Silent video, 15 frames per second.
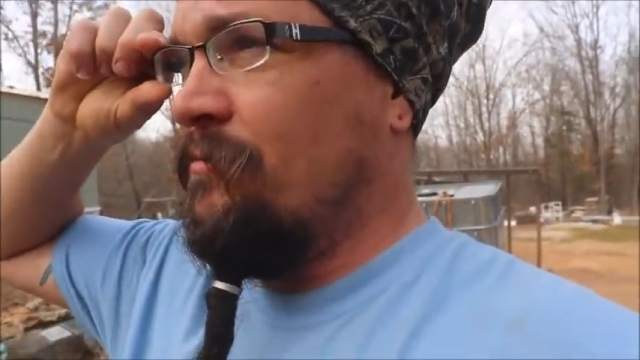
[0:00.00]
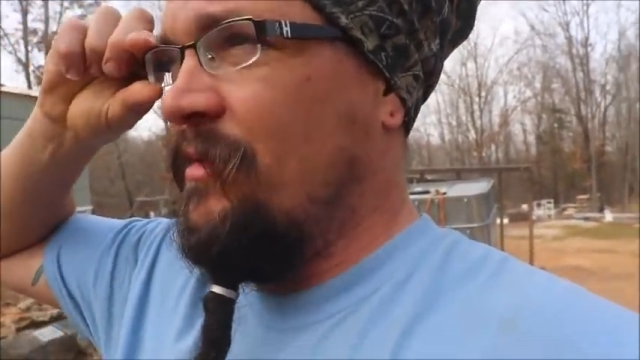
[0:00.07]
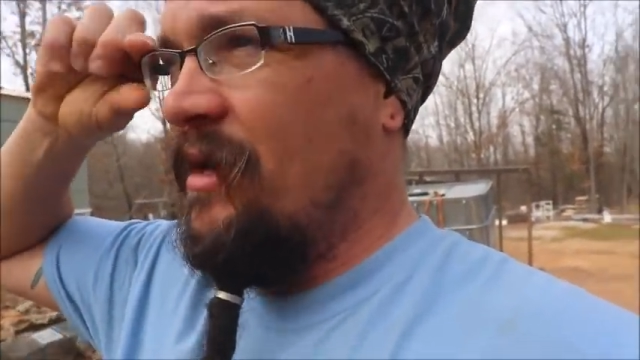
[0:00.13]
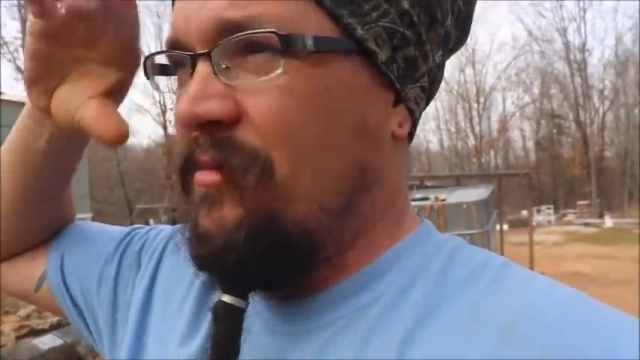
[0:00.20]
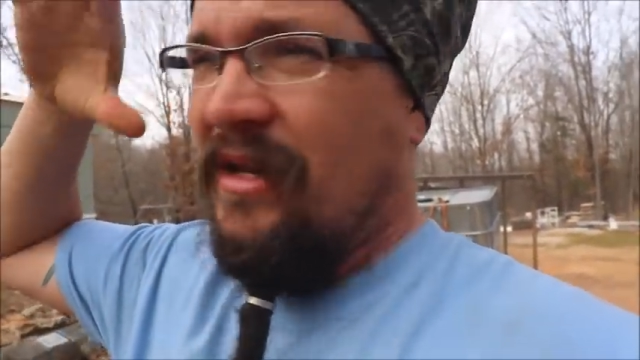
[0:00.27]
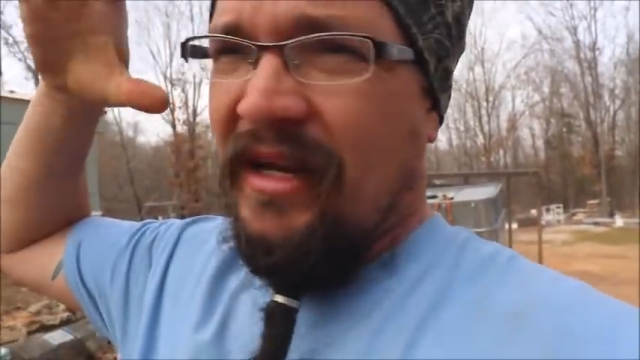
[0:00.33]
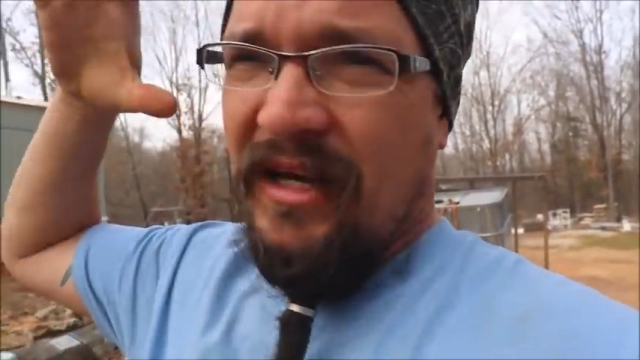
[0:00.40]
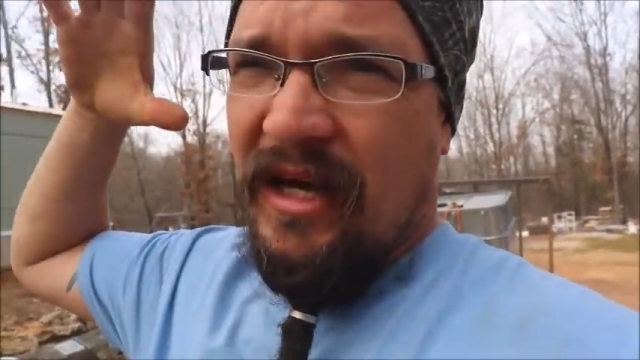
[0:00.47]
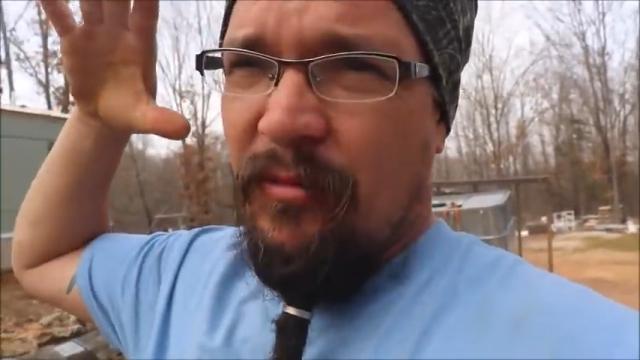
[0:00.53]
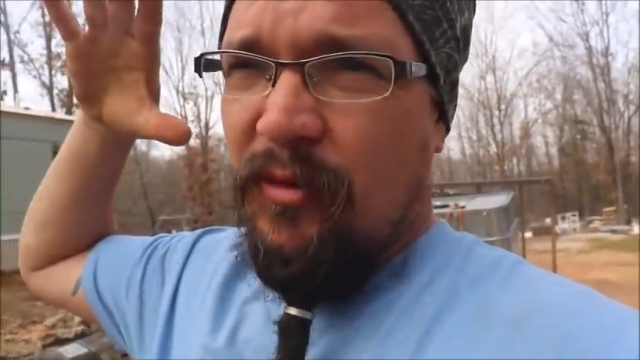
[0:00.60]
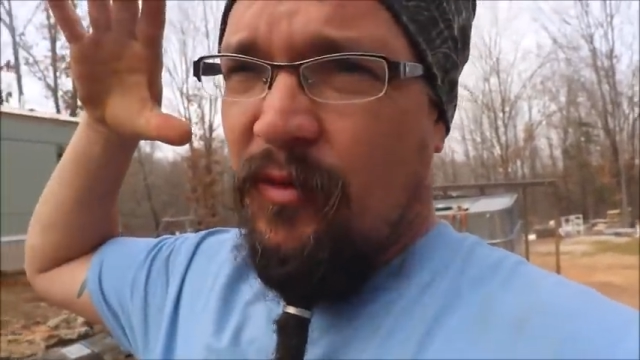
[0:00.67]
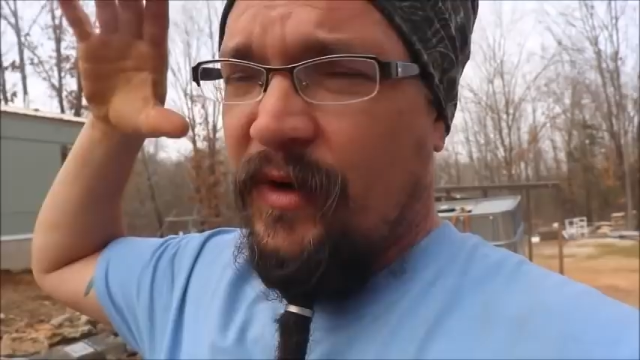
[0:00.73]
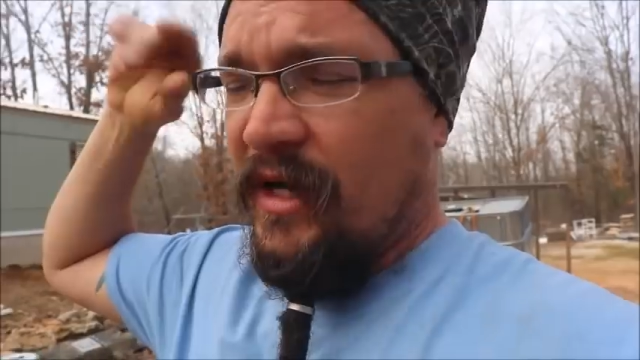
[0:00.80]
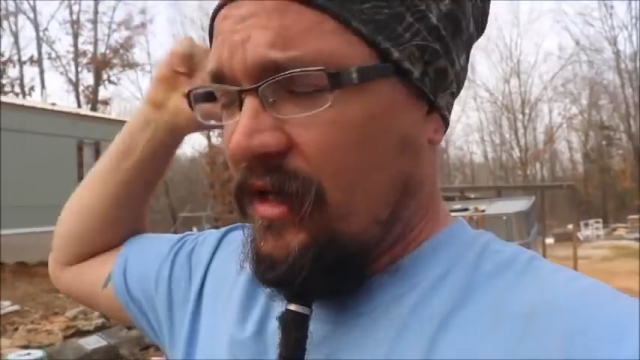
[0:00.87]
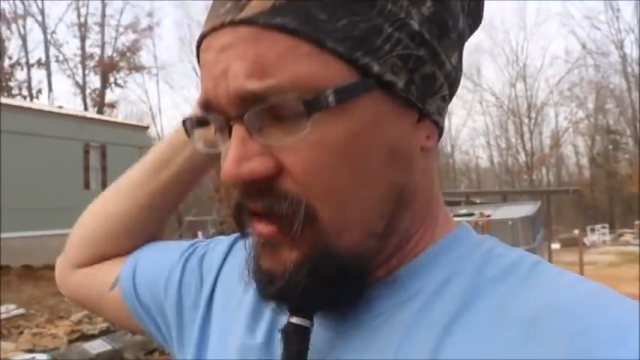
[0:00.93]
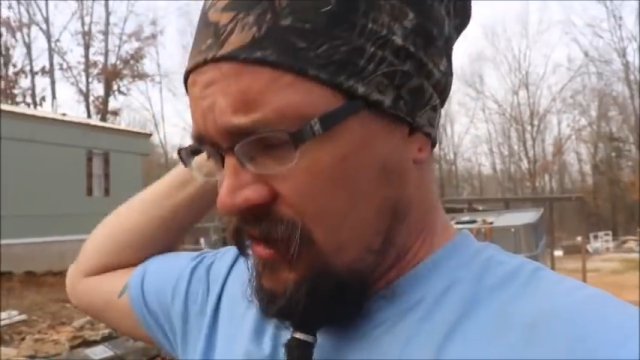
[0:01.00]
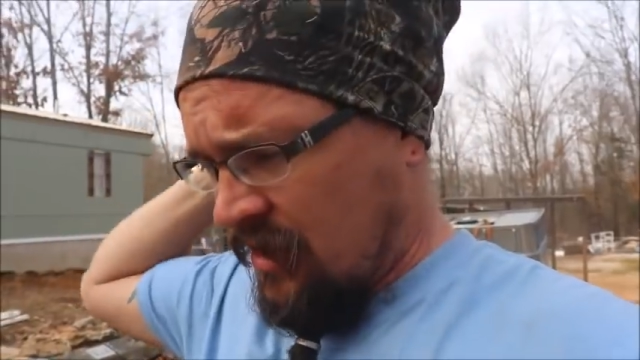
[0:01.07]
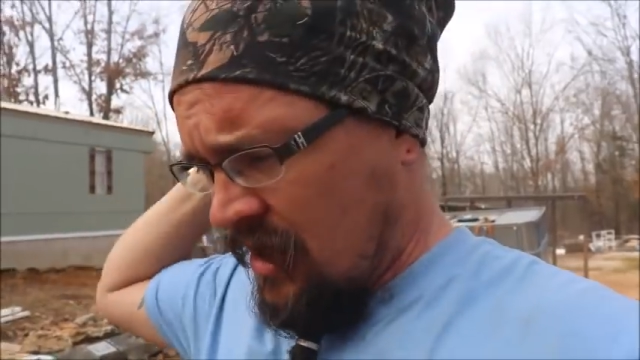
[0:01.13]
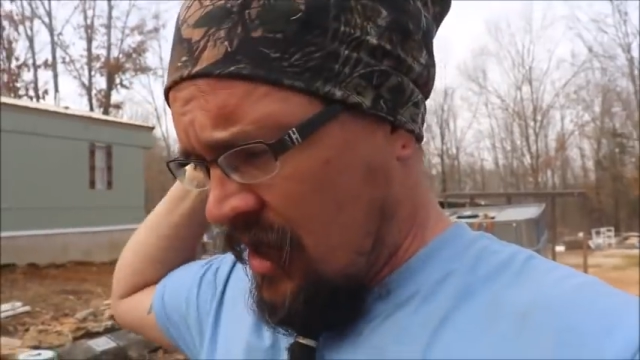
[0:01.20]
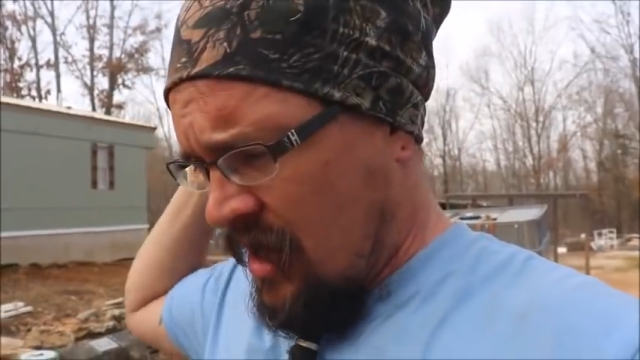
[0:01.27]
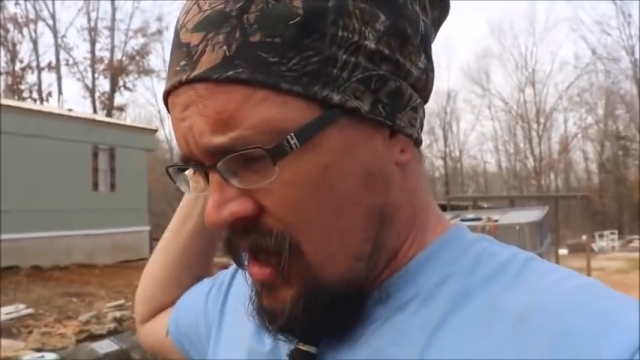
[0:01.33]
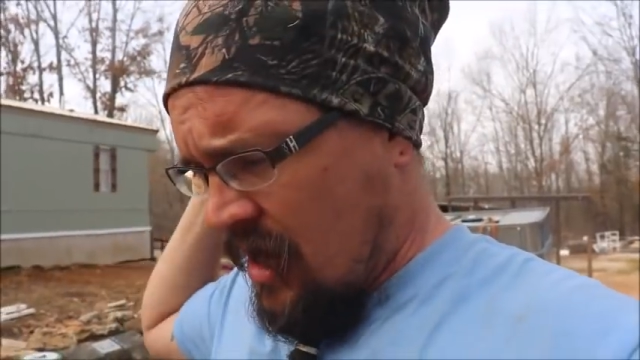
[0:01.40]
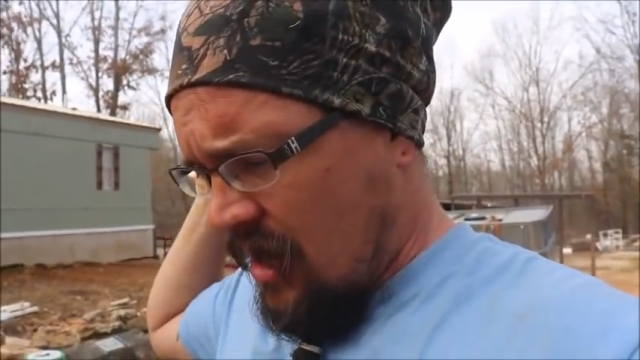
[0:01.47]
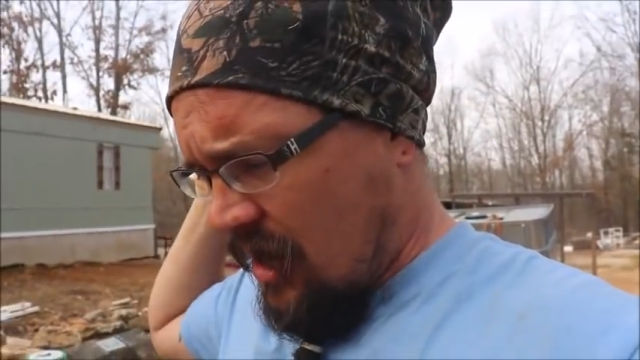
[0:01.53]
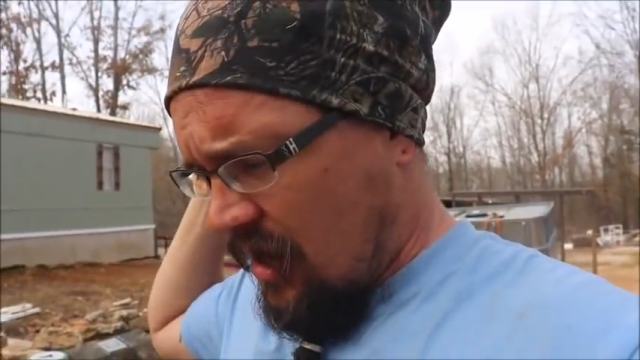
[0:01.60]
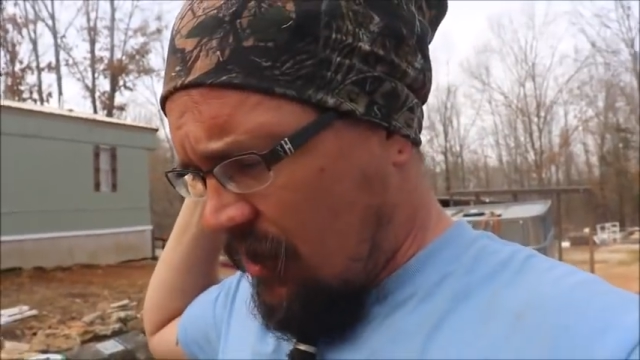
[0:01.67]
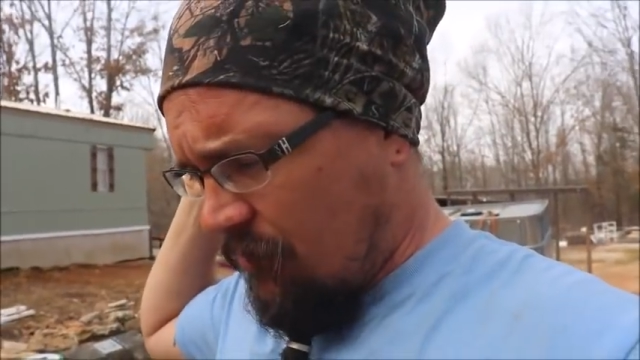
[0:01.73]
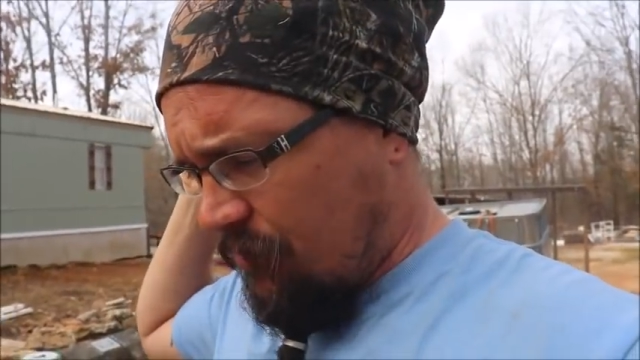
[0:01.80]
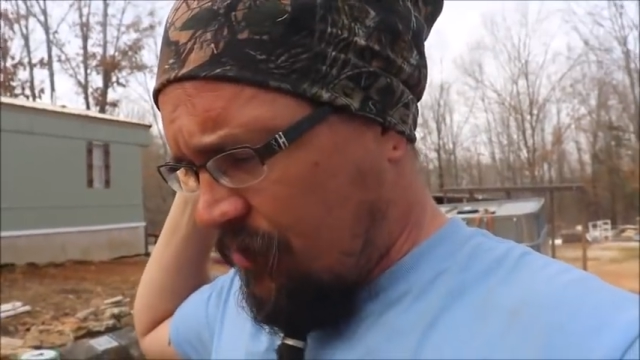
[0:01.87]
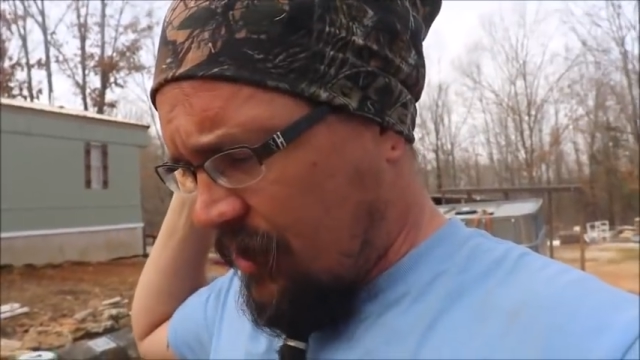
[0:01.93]
maybe in a couple weeks
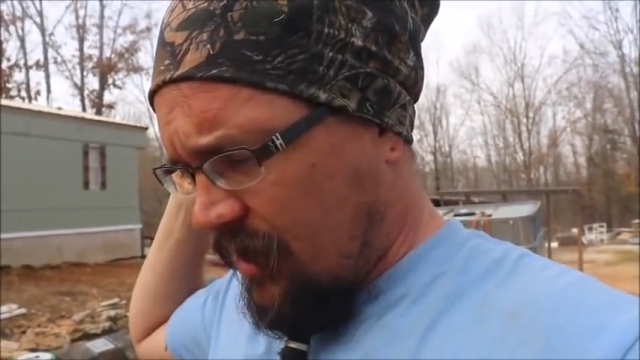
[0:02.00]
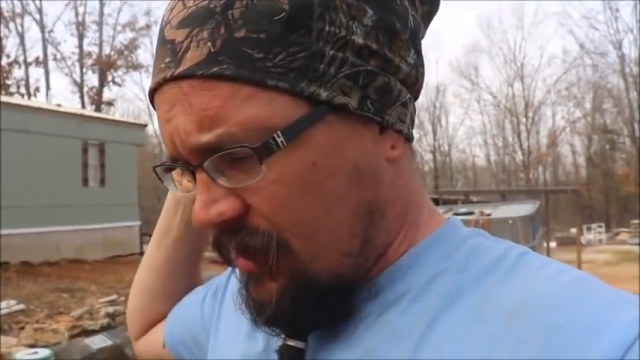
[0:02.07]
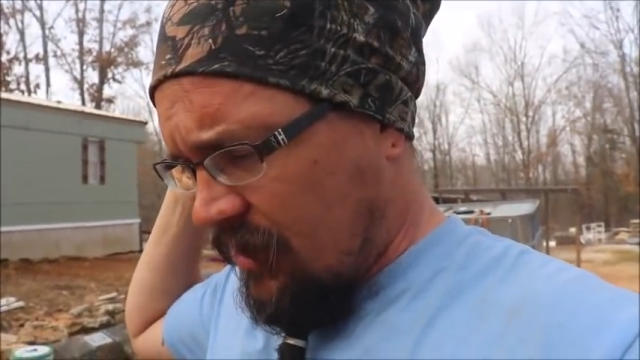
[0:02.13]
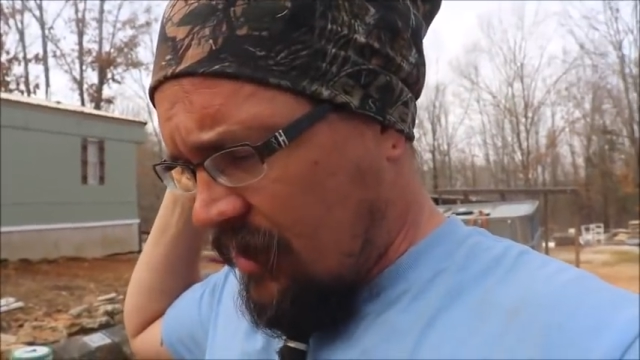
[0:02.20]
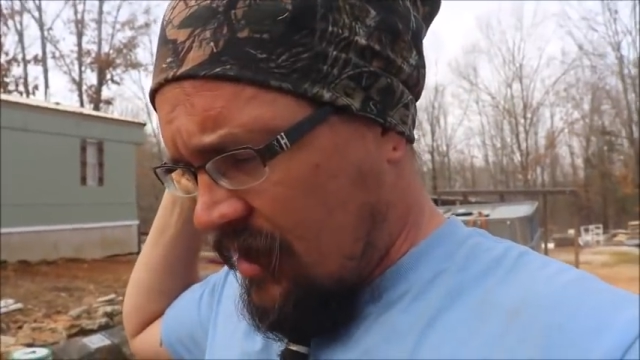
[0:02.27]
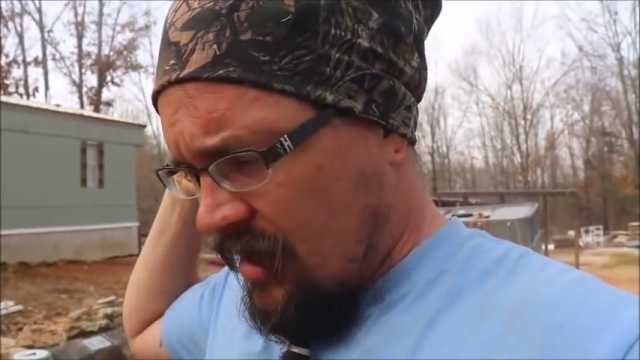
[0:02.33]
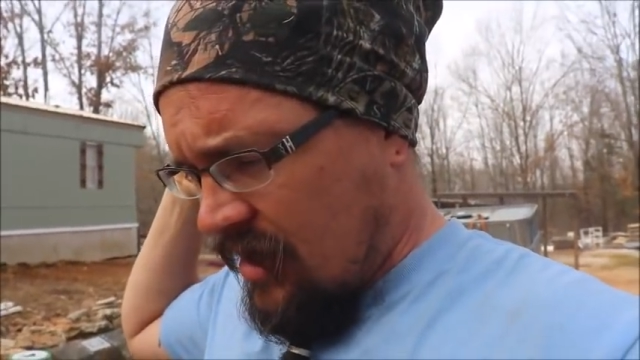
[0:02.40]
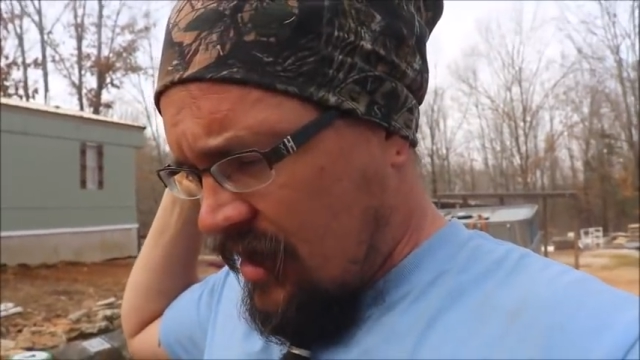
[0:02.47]
um, but